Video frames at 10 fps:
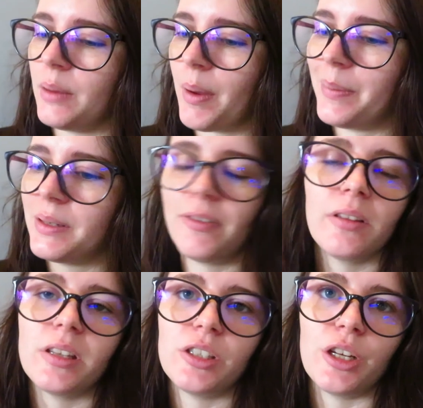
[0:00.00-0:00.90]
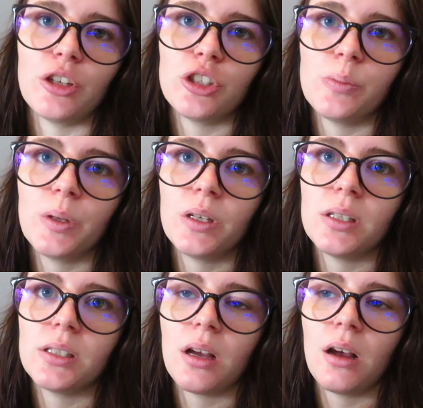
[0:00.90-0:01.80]
I'm happy to vlog this year, not just
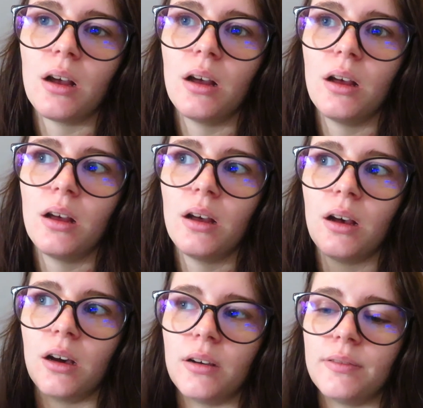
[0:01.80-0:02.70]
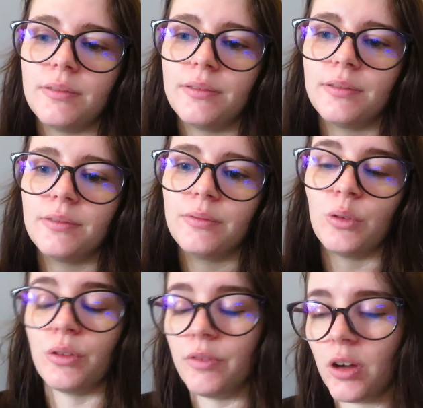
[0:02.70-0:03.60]
because of
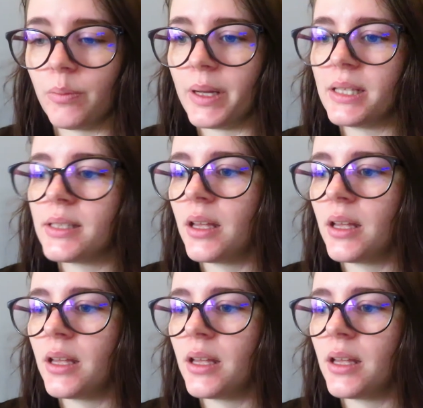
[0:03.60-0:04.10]
the Vlogmas,